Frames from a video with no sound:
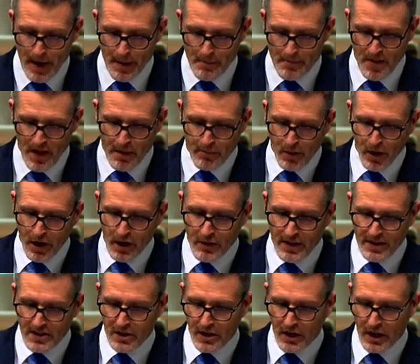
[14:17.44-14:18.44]
Their
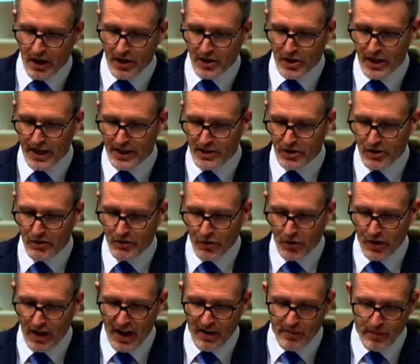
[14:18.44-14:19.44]
progress in negotiation through
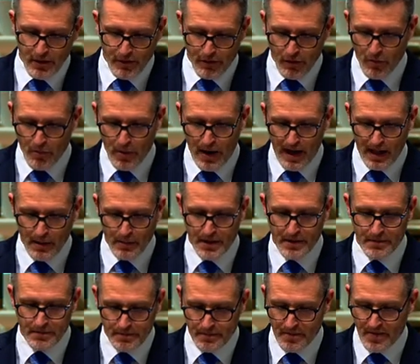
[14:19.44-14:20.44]
government, through parliament,
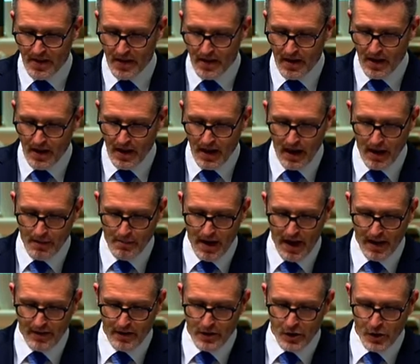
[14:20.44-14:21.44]

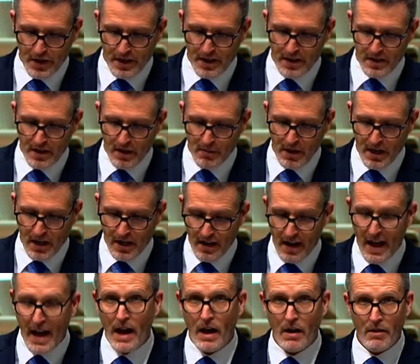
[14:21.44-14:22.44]
and the Treaties Committee, and
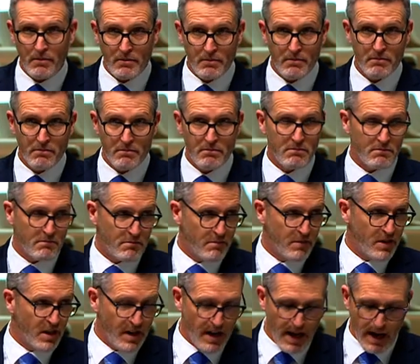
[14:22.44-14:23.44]
now
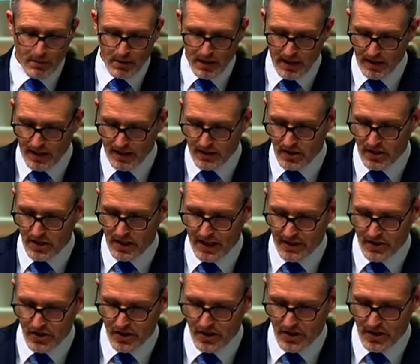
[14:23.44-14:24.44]
the enabling
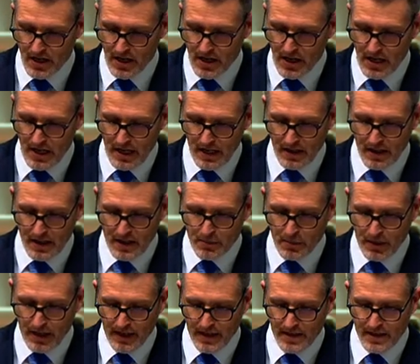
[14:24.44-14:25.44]
legislation in this
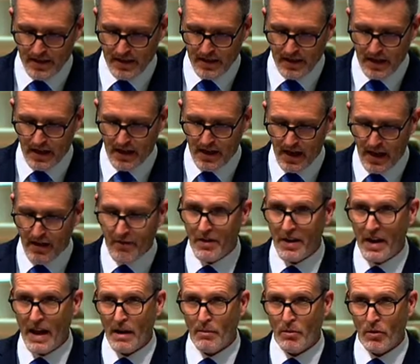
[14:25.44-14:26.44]
place, have
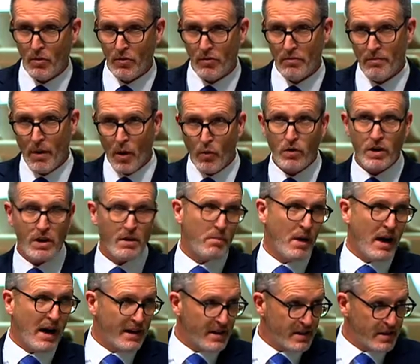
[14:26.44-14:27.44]
enabled
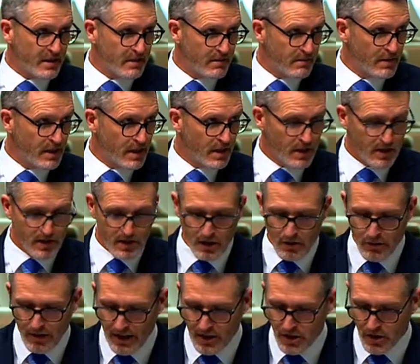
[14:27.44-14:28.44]
multi-partisan
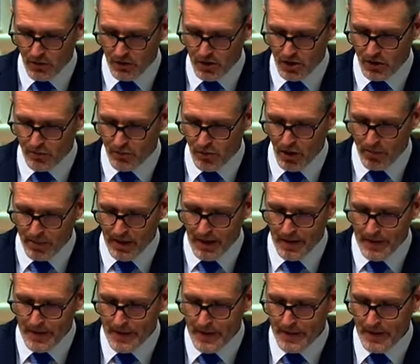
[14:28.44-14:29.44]
consideration, which is proper,
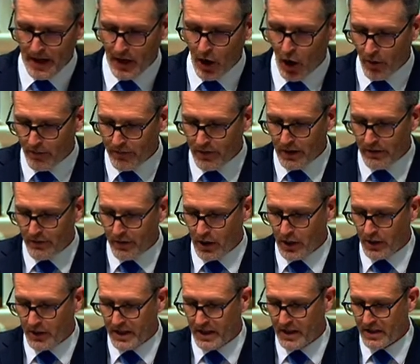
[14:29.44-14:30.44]
and hopefully
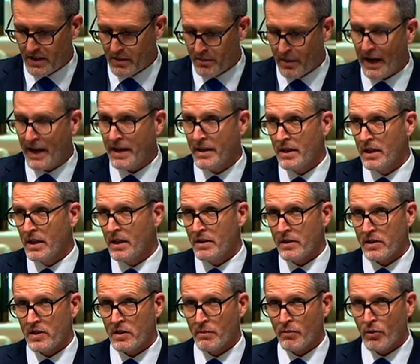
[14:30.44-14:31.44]
following this debate,
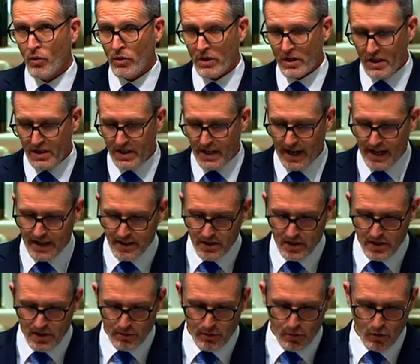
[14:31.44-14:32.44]
the support in this House and
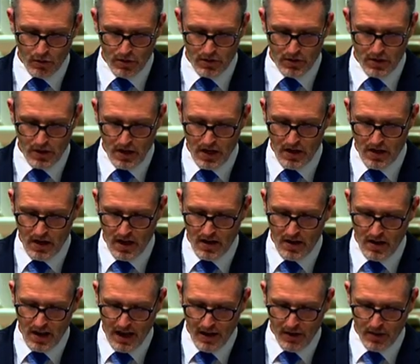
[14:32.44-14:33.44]
support in
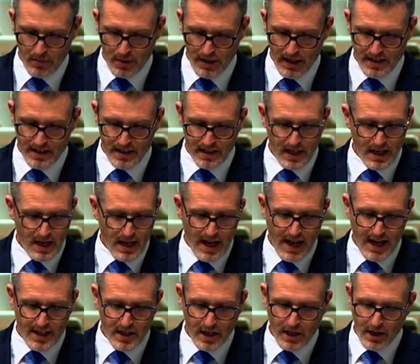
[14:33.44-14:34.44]
the other place.
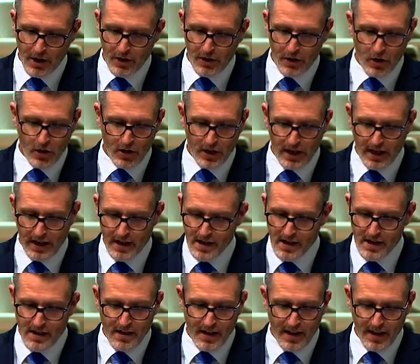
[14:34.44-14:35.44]
As I noted earlier,
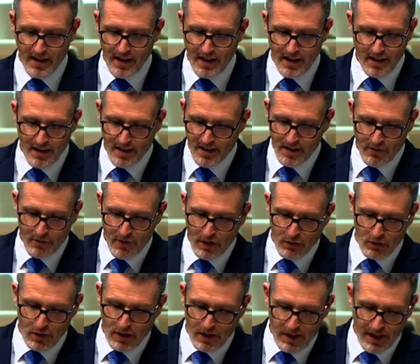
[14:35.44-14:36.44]
the
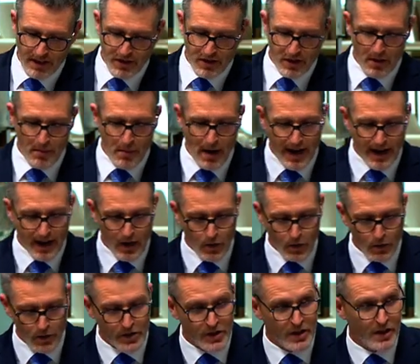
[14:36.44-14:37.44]
federal election in May
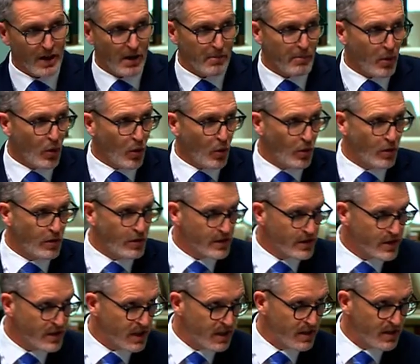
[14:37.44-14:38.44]
caused a
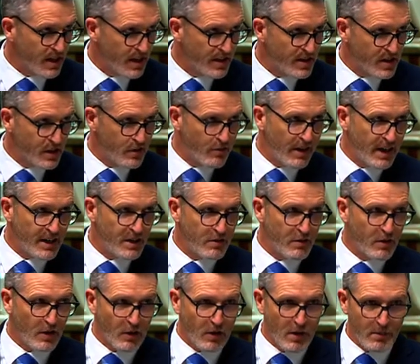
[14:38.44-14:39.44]
pause in the consideration of
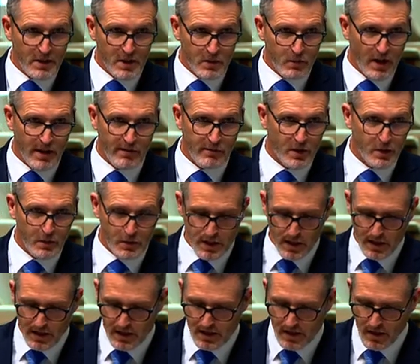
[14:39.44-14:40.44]
the agreements, one of which was
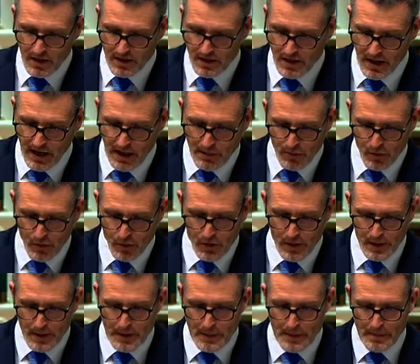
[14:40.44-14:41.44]
only signed in April,
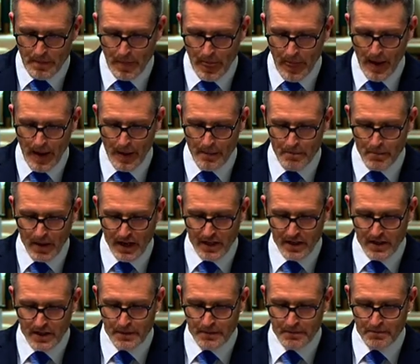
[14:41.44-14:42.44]
But
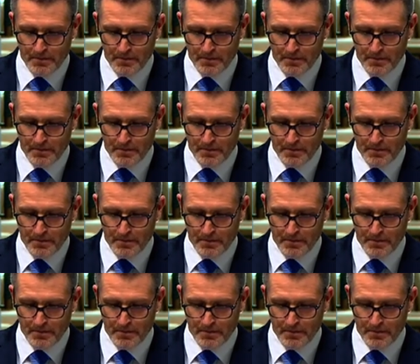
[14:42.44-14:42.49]
it's